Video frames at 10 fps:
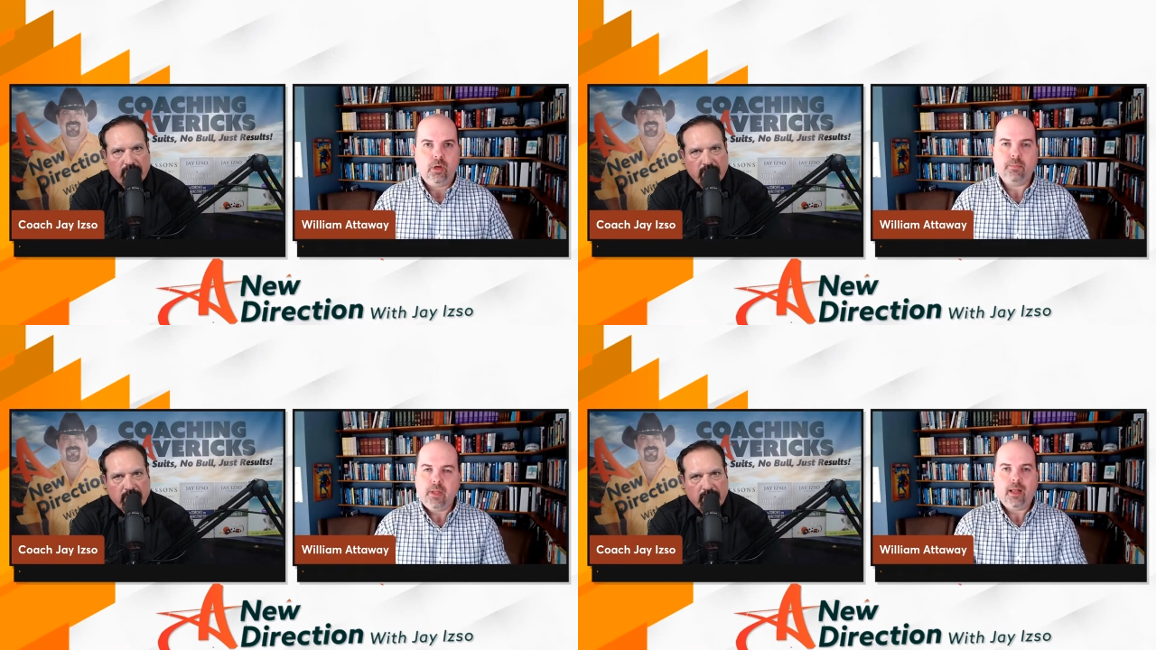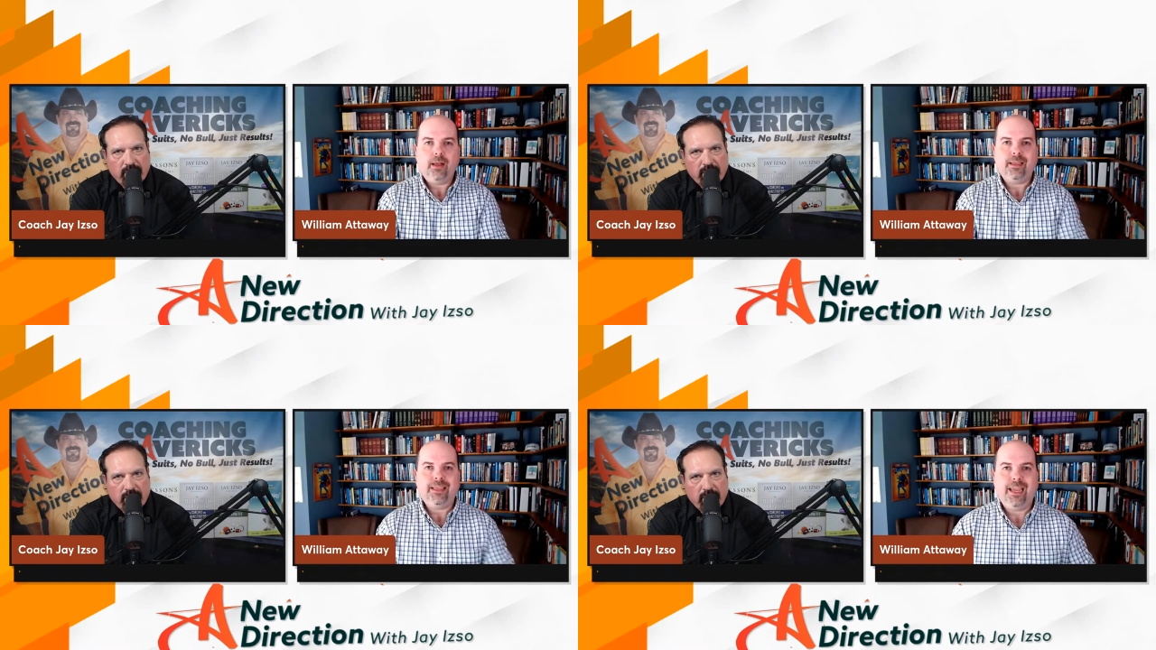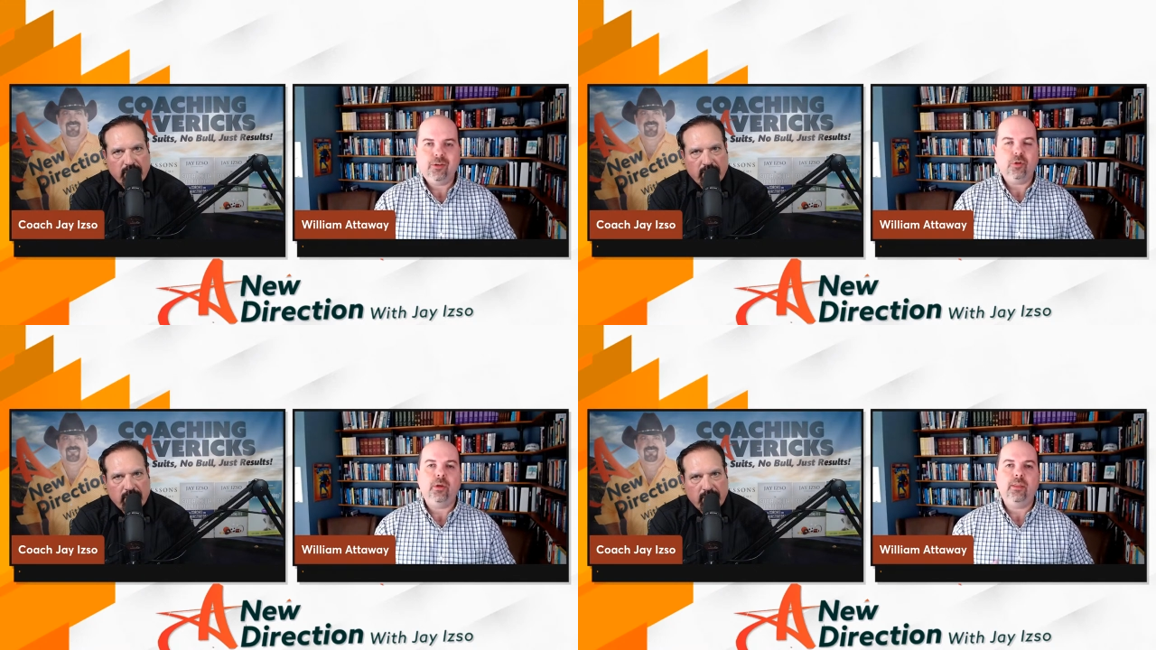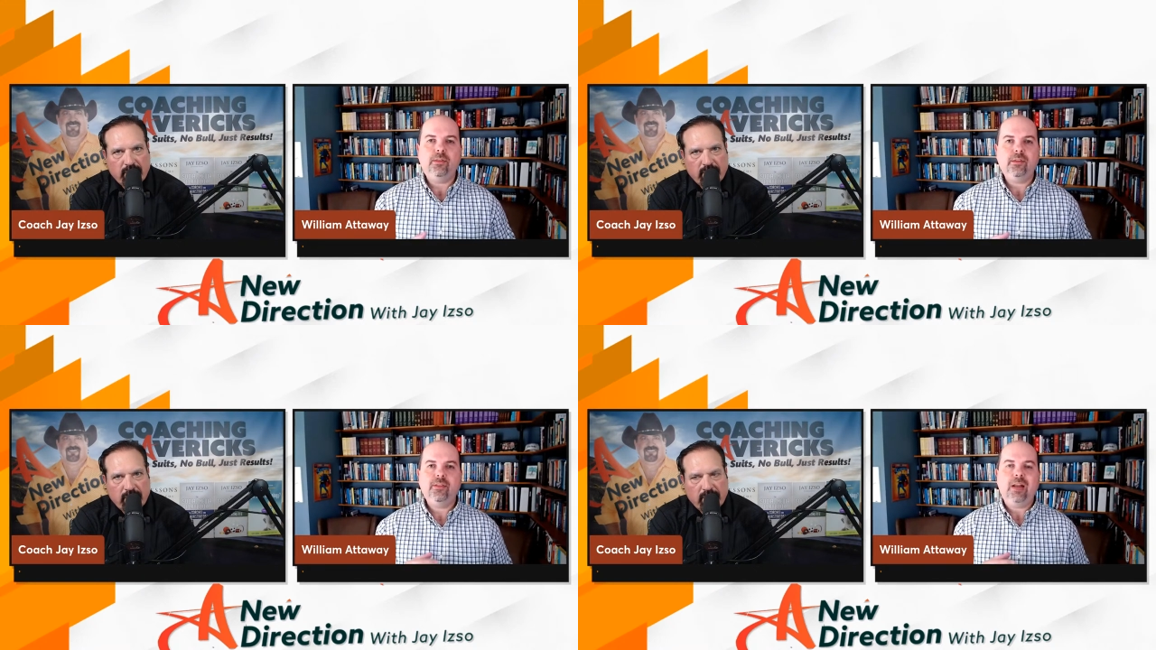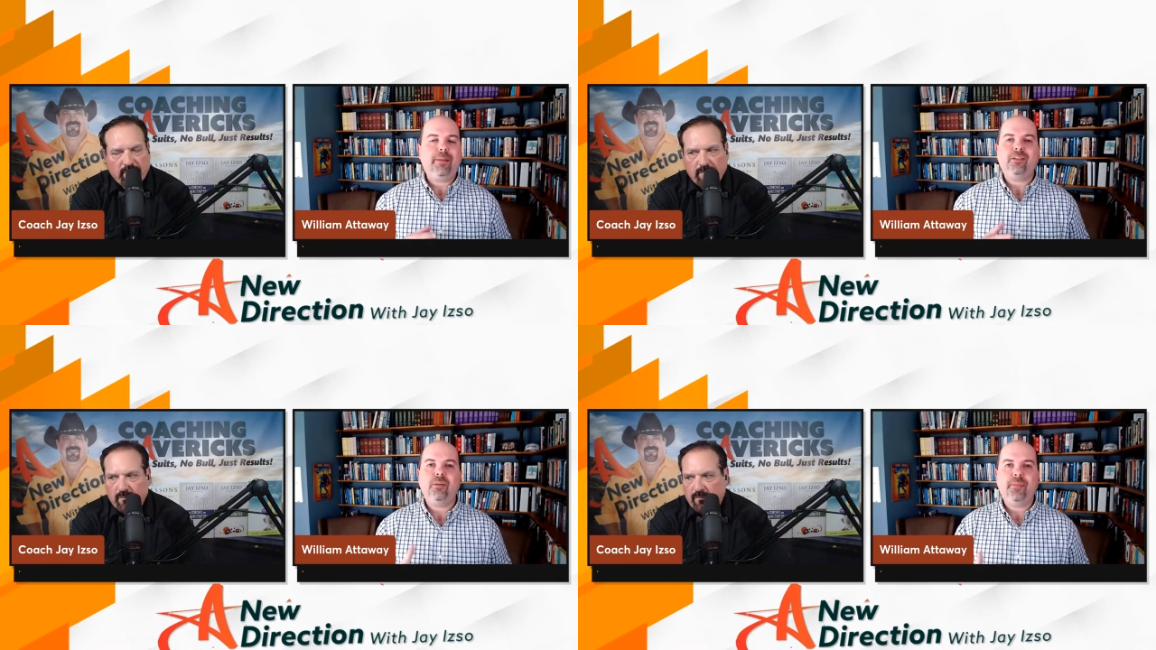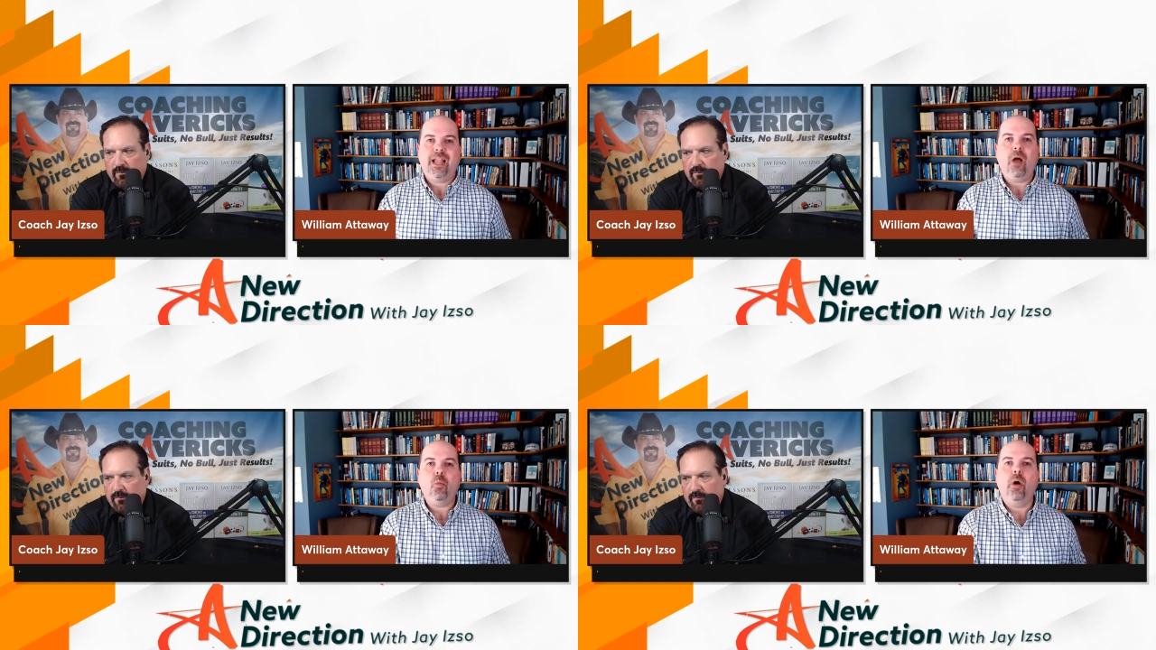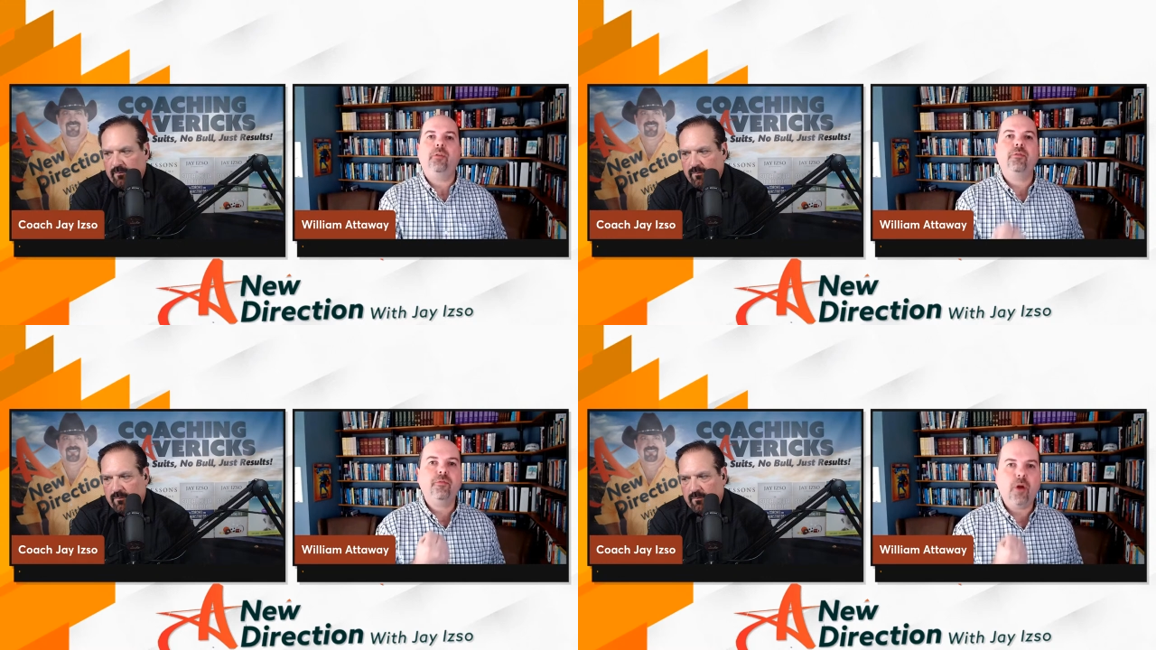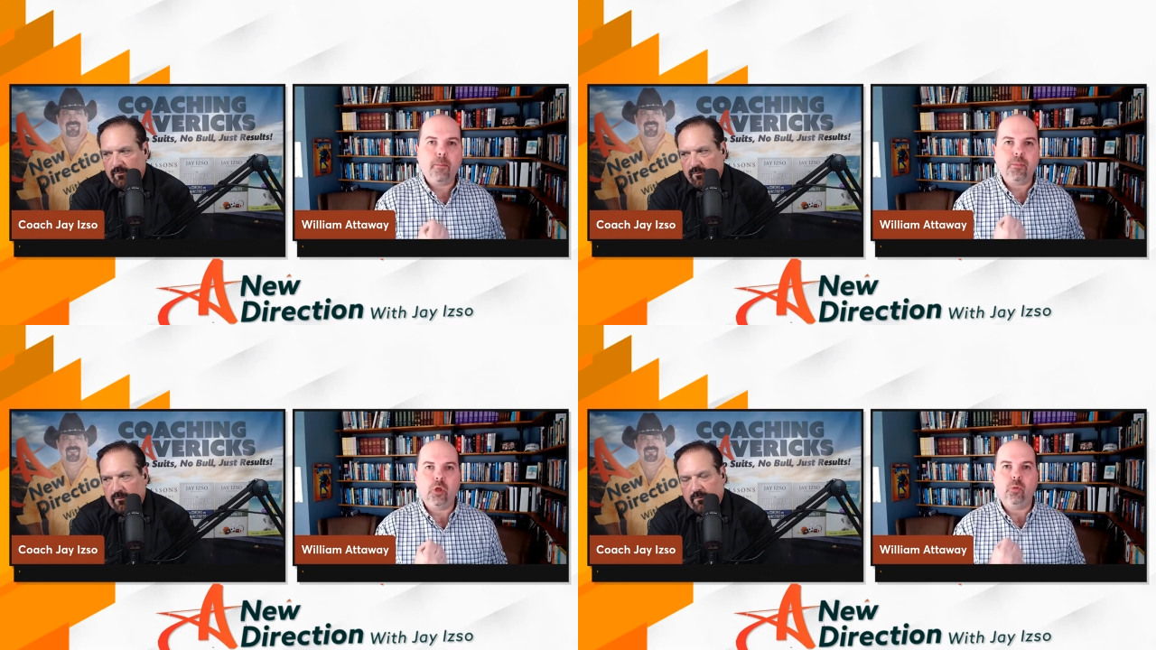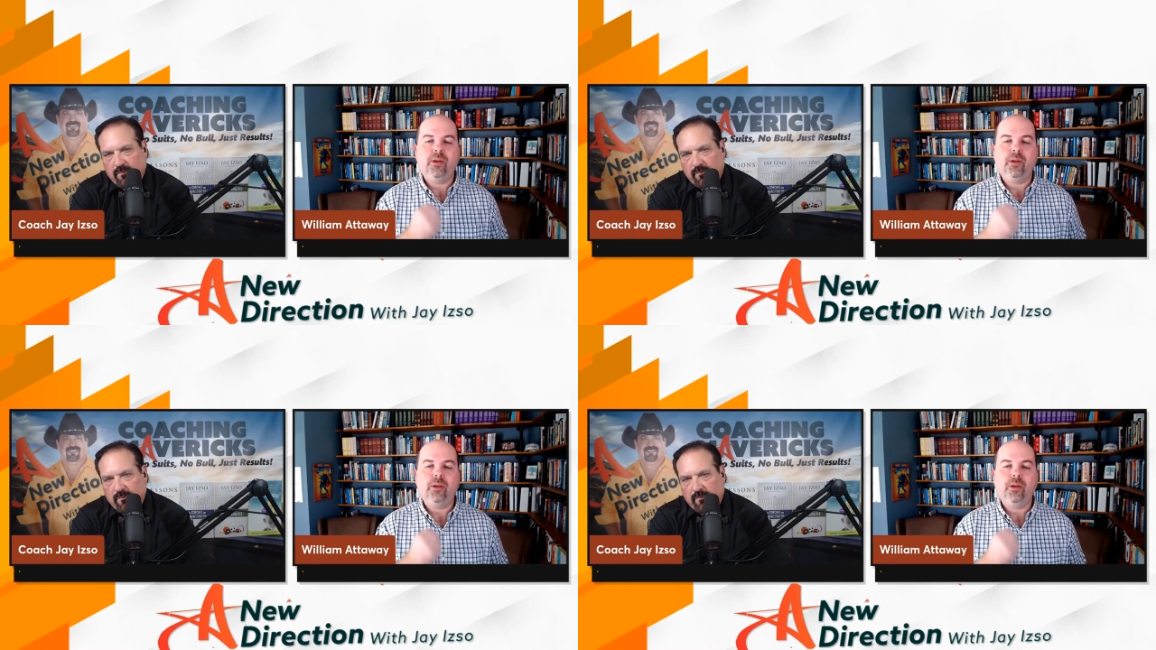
Speaker 1: I'm not against you. This is not about something I want from you.